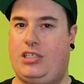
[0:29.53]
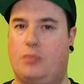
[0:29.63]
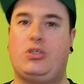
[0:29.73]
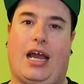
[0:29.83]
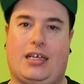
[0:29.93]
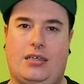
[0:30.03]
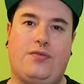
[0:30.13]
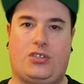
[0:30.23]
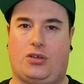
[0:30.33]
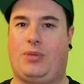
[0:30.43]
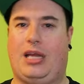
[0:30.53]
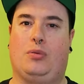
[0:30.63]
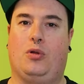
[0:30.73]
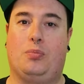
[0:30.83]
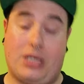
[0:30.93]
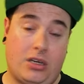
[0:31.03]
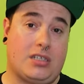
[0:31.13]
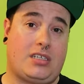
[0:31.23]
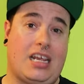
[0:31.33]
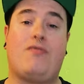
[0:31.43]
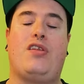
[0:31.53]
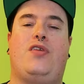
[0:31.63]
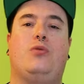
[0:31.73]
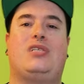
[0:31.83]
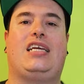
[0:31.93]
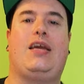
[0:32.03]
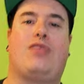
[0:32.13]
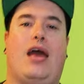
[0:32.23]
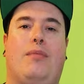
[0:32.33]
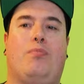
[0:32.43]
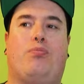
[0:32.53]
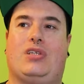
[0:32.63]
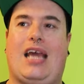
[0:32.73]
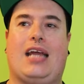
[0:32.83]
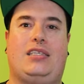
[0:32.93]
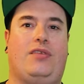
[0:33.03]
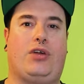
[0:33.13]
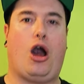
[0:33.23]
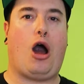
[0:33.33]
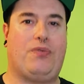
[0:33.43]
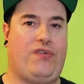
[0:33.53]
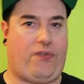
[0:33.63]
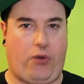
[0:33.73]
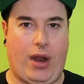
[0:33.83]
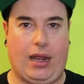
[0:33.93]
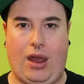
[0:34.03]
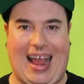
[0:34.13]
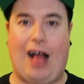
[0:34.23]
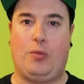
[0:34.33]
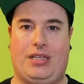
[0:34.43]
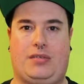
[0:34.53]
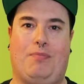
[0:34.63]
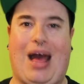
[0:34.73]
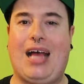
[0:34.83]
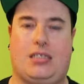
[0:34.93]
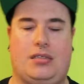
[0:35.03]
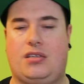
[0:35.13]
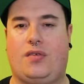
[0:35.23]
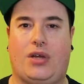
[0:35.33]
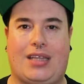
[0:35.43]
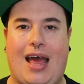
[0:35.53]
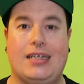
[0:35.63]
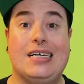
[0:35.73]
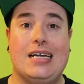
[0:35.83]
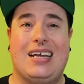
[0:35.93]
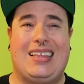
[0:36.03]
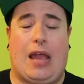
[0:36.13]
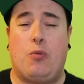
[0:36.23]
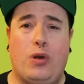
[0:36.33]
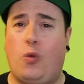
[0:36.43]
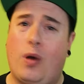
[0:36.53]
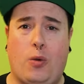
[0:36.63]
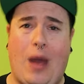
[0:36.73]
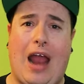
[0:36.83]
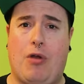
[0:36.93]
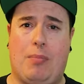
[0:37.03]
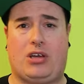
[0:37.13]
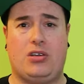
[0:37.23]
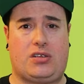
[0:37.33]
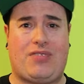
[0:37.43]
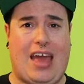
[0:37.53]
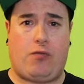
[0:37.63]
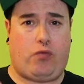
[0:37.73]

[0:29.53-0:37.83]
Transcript: subject for some people because even if you was to give them protective garb for free, like helmets and pads and stuff like that, they wouldn't want to wear it because of their